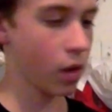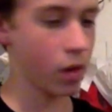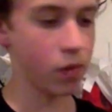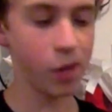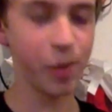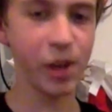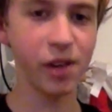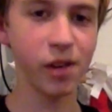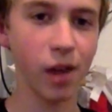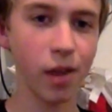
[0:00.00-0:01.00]
these
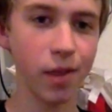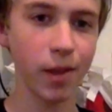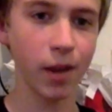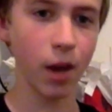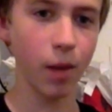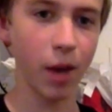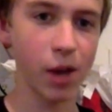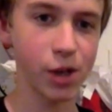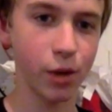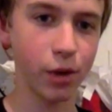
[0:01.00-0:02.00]
pieces I think I am
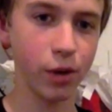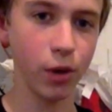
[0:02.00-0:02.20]
actually going